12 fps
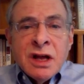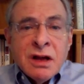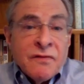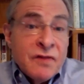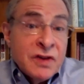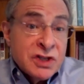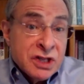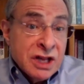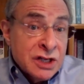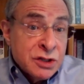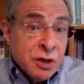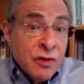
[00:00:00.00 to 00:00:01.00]

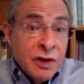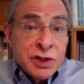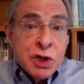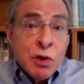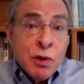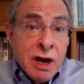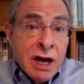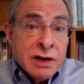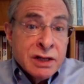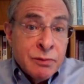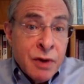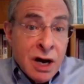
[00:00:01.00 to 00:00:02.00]
physiological things going on in
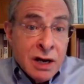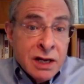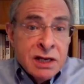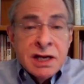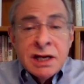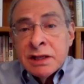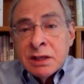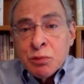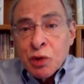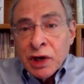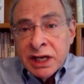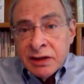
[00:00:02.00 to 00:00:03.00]
the body and in the
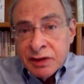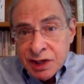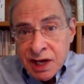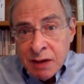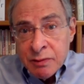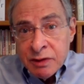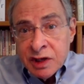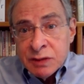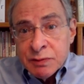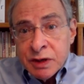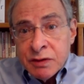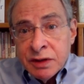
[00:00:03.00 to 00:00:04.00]
brain at the time of the
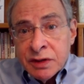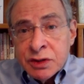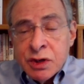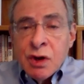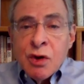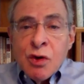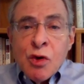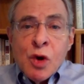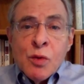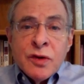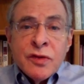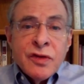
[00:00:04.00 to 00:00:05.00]
experience, or
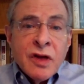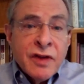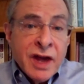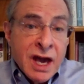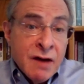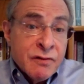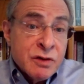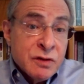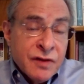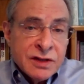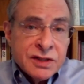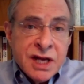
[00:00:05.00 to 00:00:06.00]
with the after
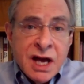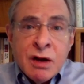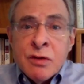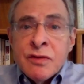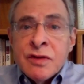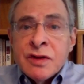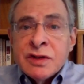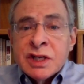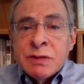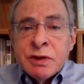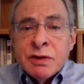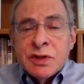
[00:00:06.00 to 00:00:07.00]
effects, how this
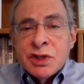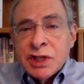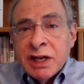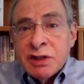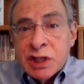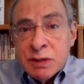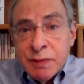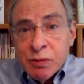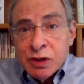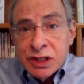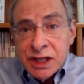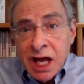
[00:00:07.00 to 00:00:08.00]
experience changes
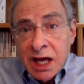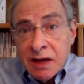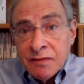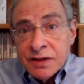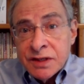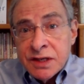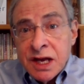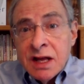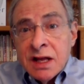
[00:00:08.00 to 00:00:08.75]
people's lives.